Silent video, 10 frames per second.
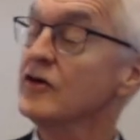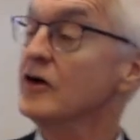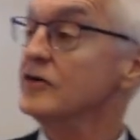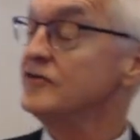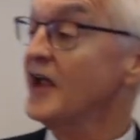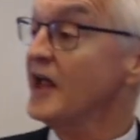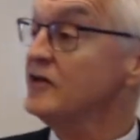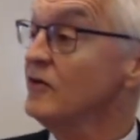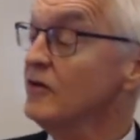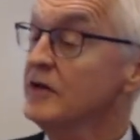uh,
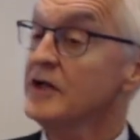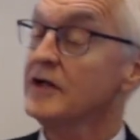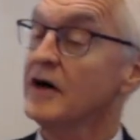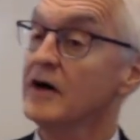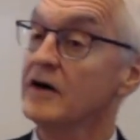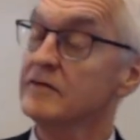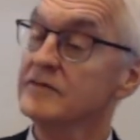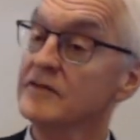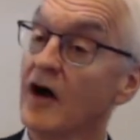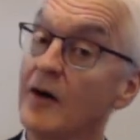Daniel
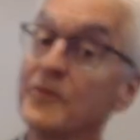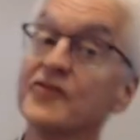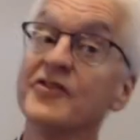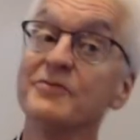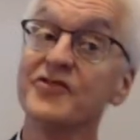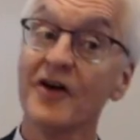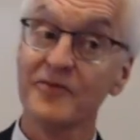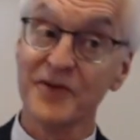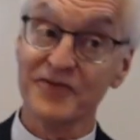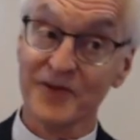uh, humbles
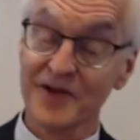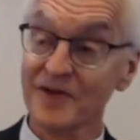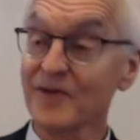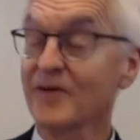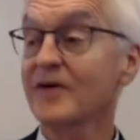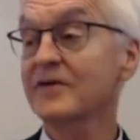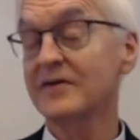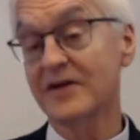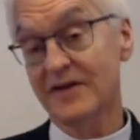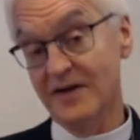himself before the
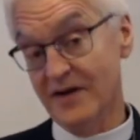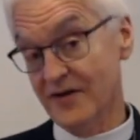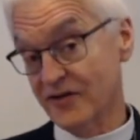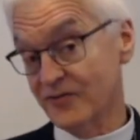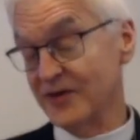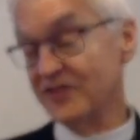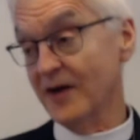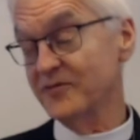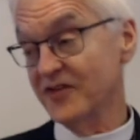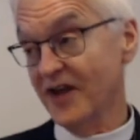Lord. Uh, three
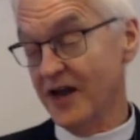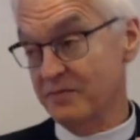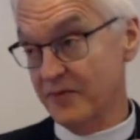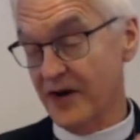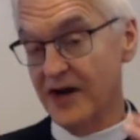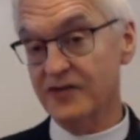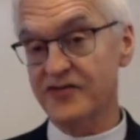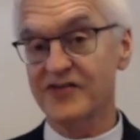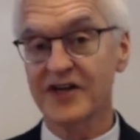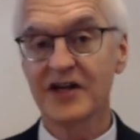times a day,
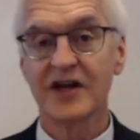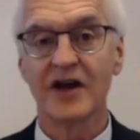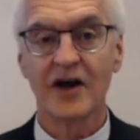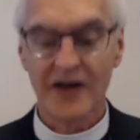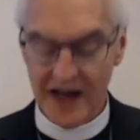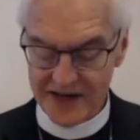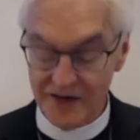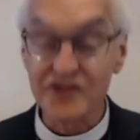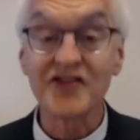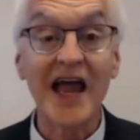prays uh, and
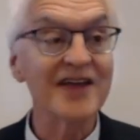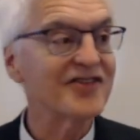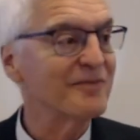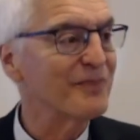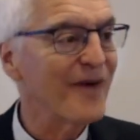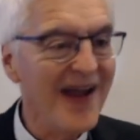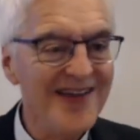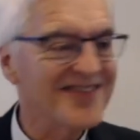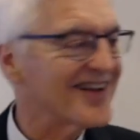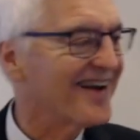gives thanks and
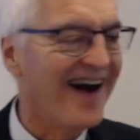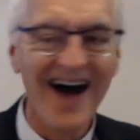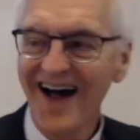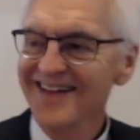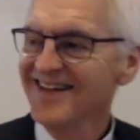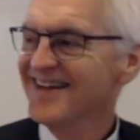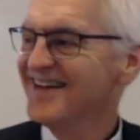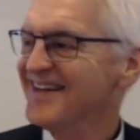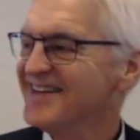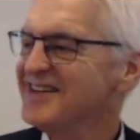praise to
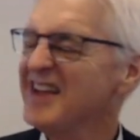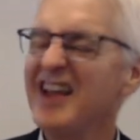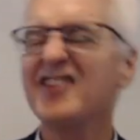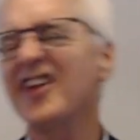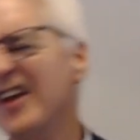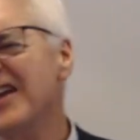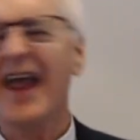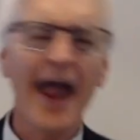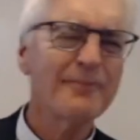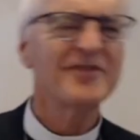God, he's in
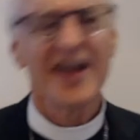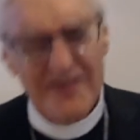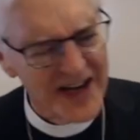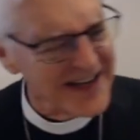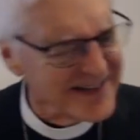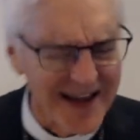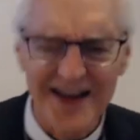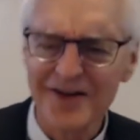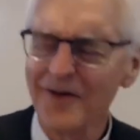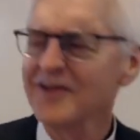captivity,
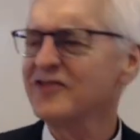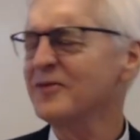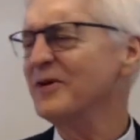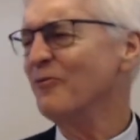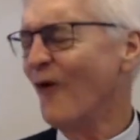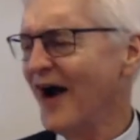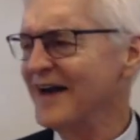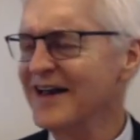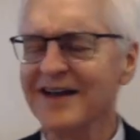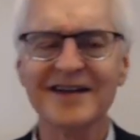Daniel. He should be
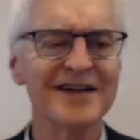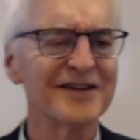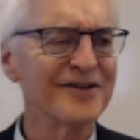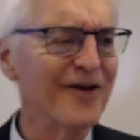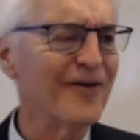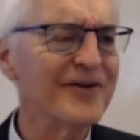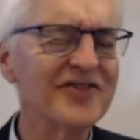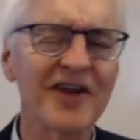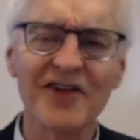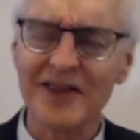whining. No,
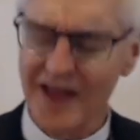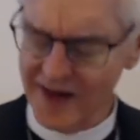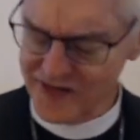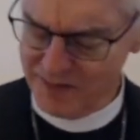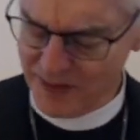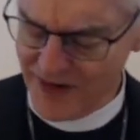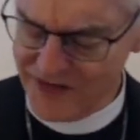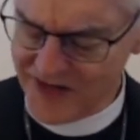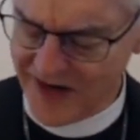he's giving thanks and praise to